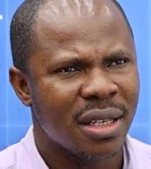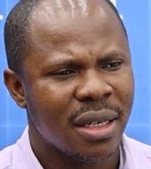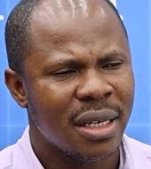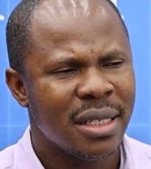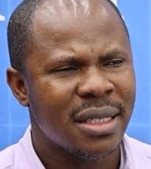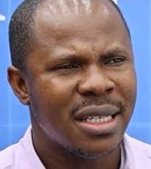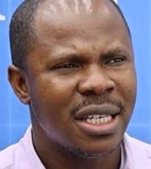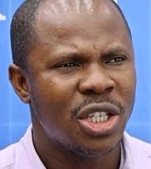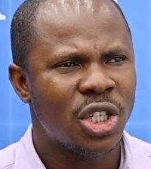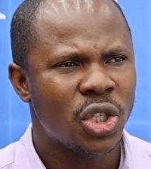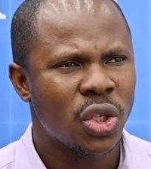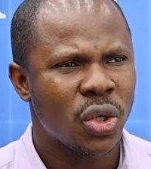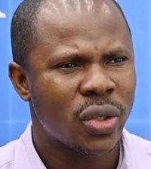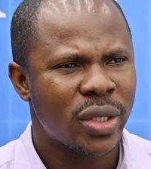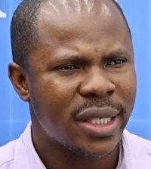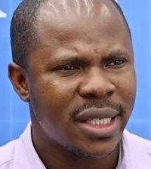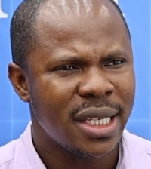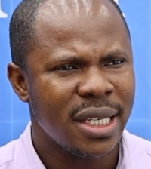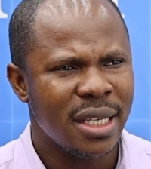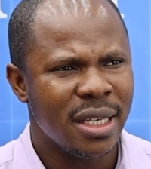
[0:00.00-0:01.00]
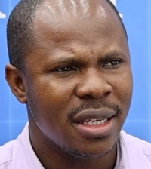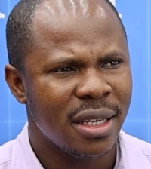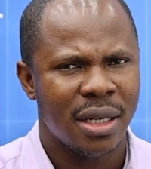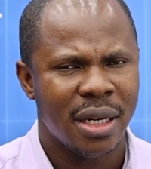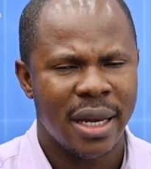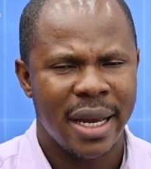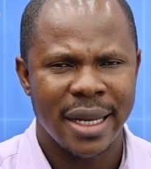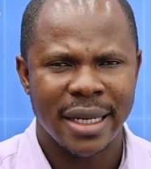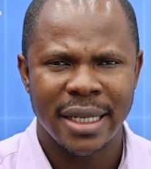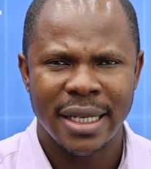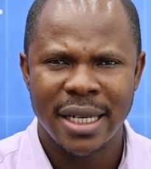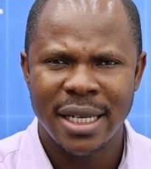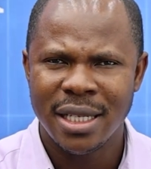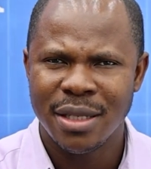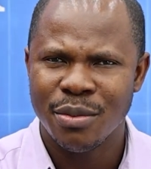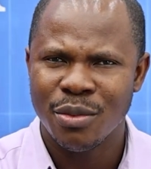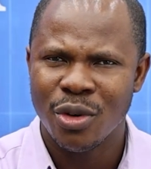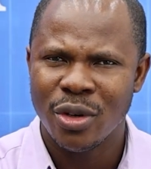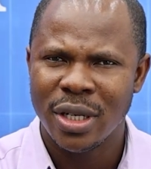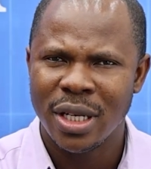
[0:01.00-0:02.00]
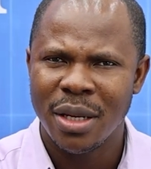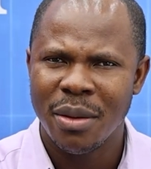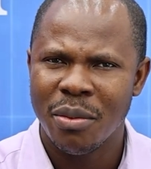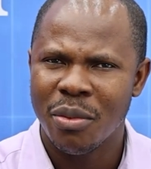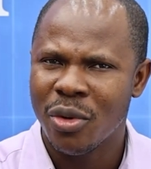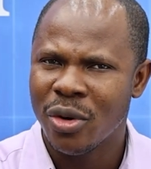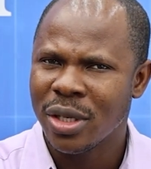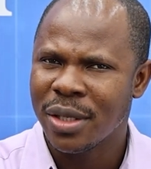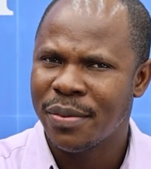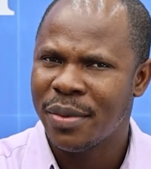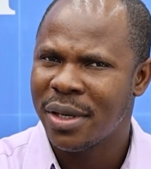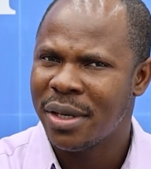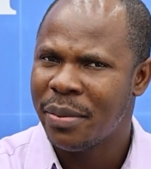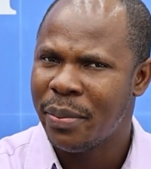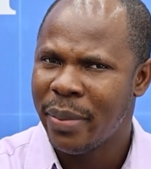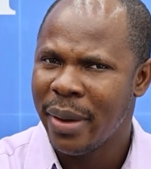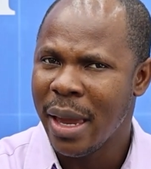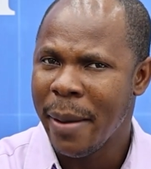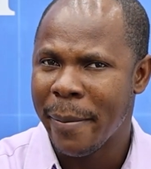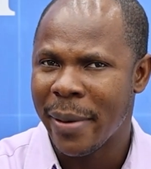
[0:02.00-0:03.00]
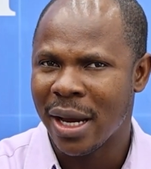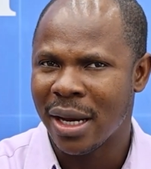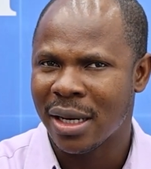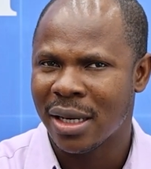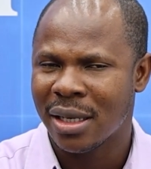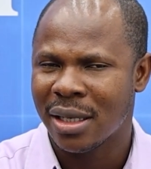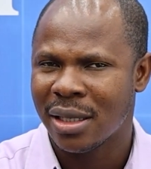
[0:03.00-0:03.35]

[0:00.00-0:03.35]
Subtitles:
it's a surety, and this money must be repaid back